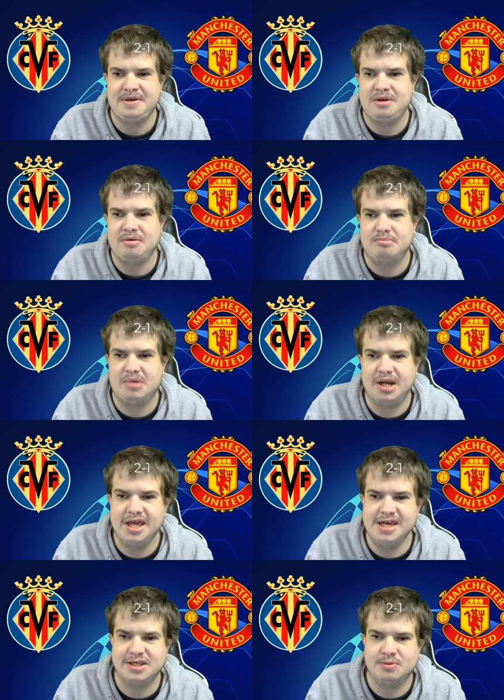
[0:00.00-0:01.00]
My
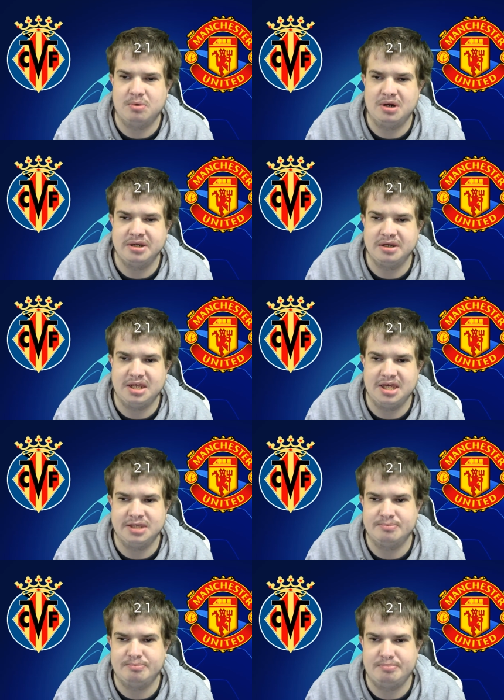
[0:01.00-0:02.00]
next one is
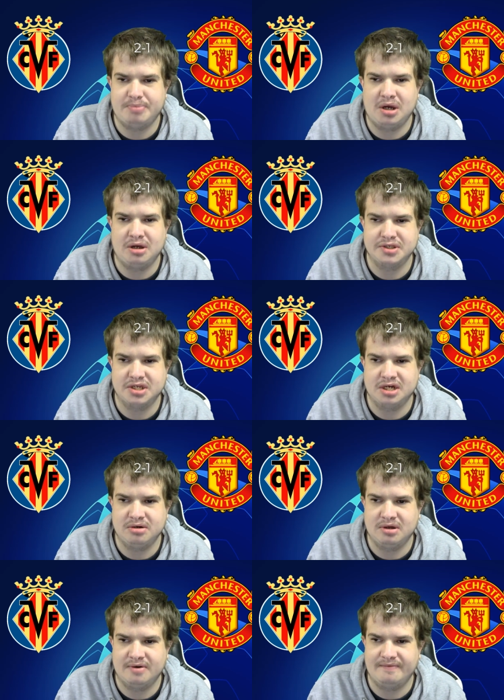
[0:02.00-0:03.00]

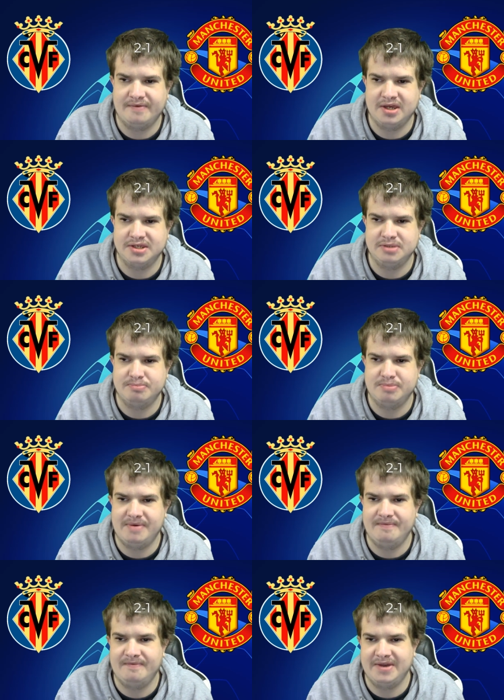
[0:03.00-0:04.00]
Barcelona versus
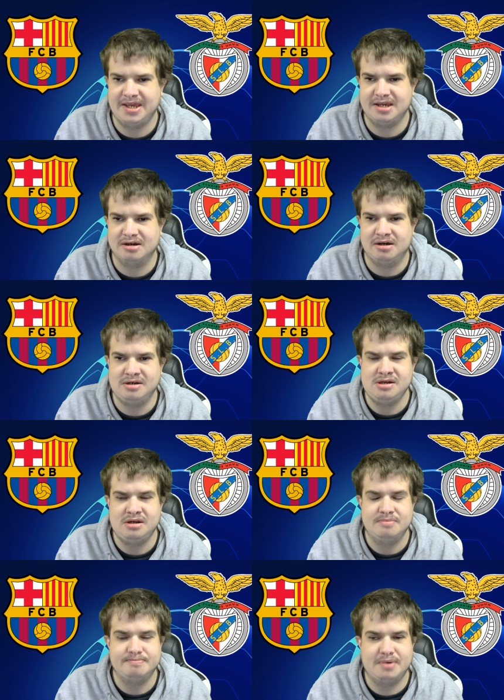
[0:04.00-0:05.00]
Benfica.
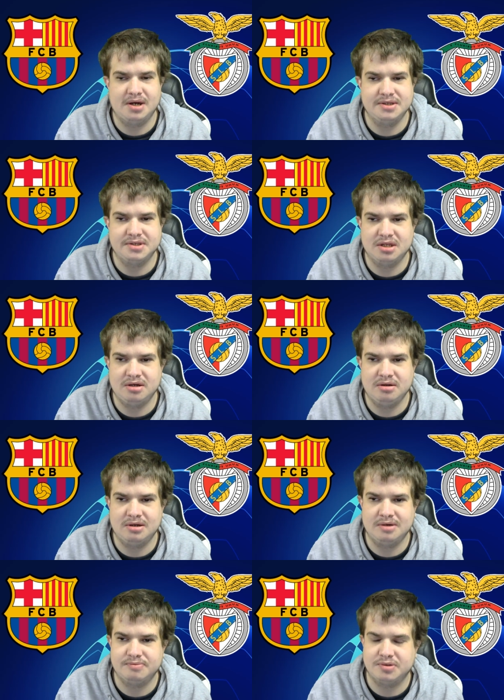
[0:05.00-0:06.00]

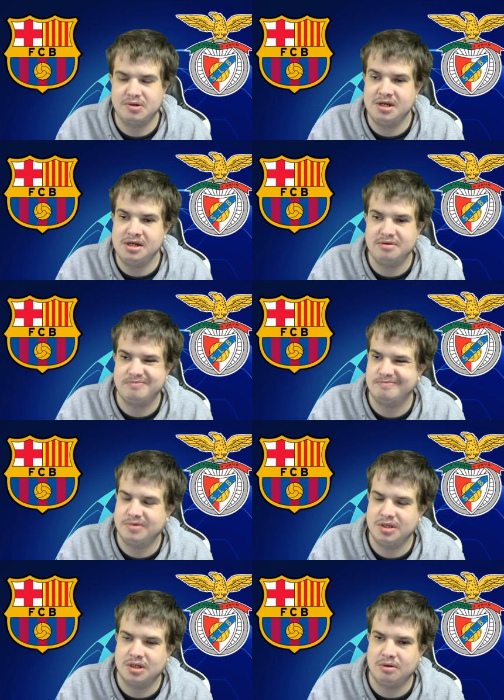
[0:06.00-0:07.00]
Barcelona doing,
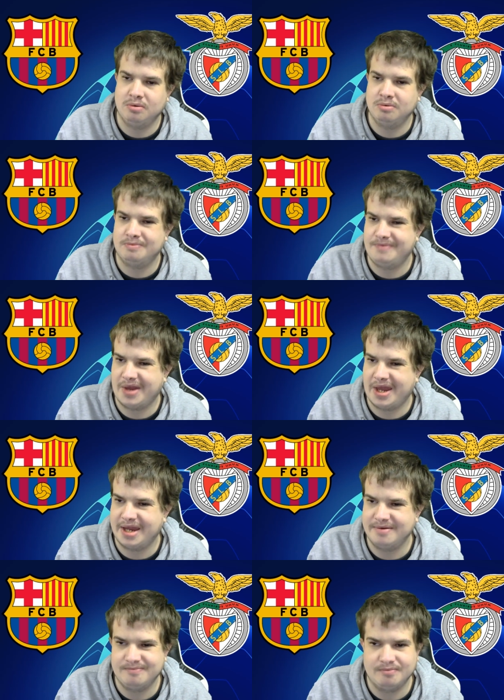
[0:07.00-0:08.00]
you know,
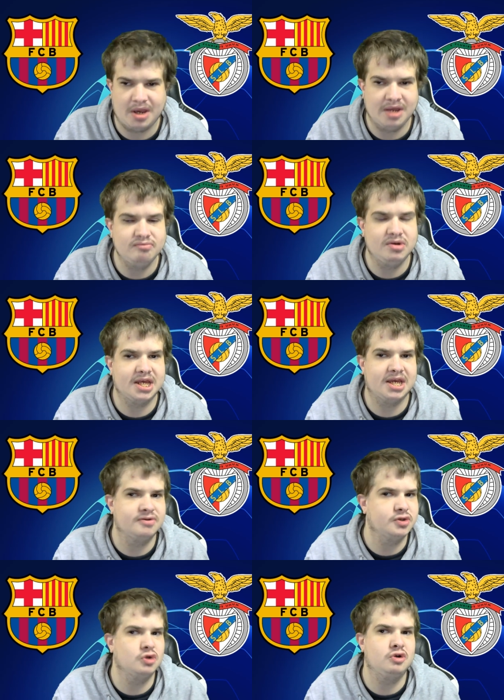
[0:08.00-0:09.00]
I really
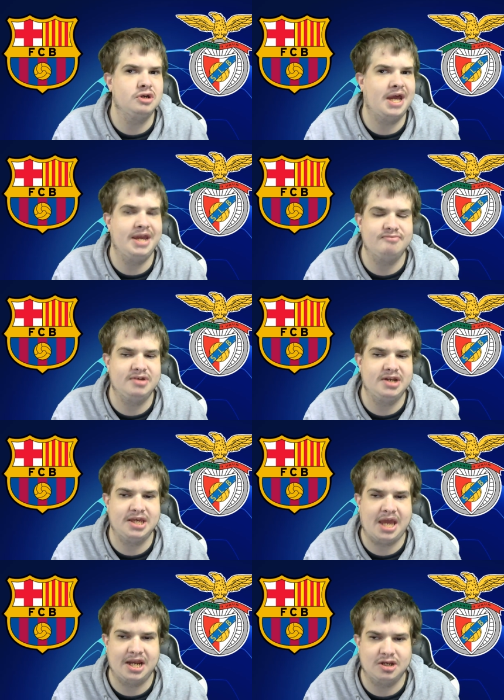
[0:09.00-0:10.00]
thought I really
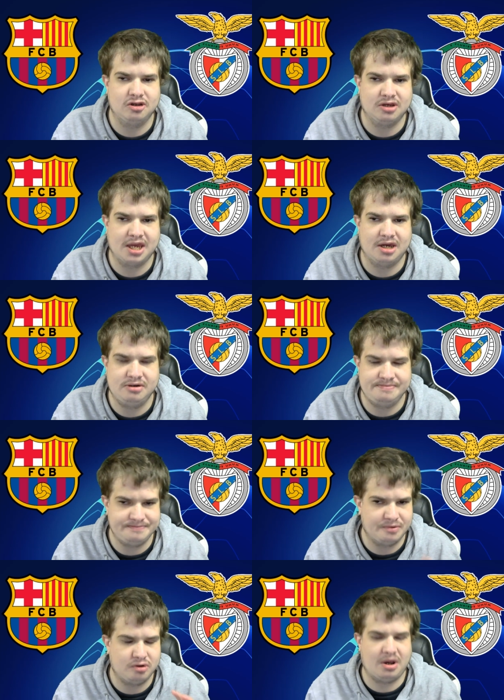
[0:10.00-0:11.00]
had a look at them
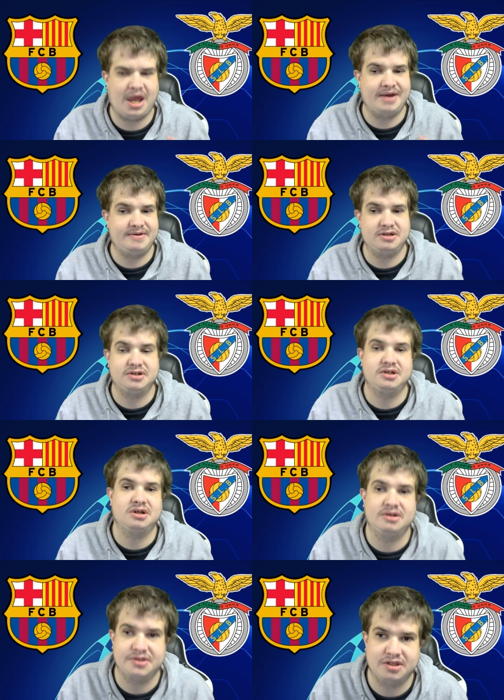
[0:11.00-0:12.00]
or had a
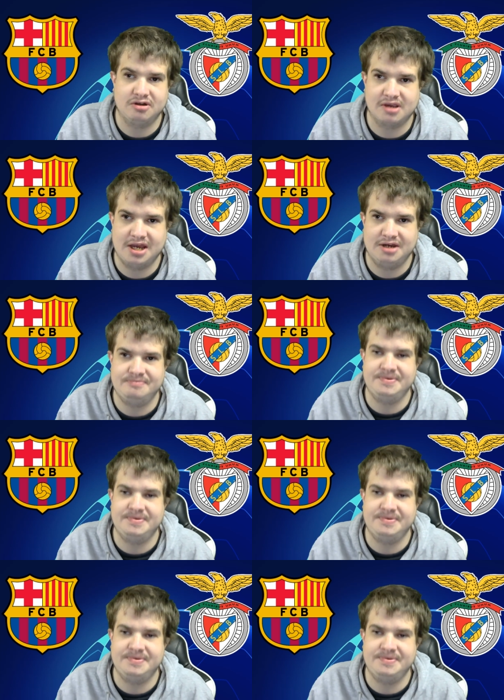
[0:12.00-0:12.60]
chance to look at them,